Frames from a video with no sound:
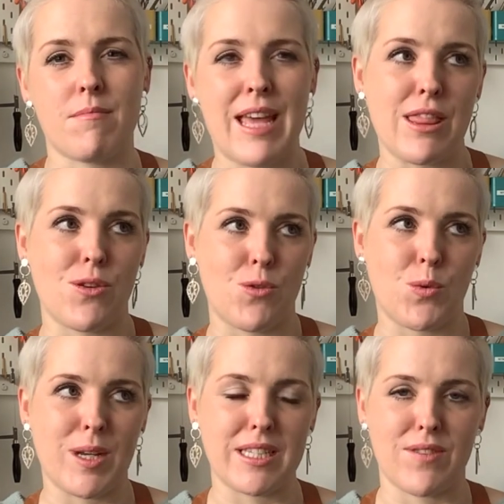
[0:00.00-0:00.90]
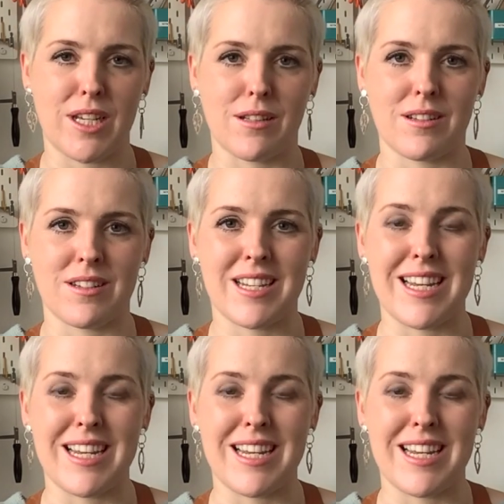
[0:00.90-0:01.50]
in the northwest of England.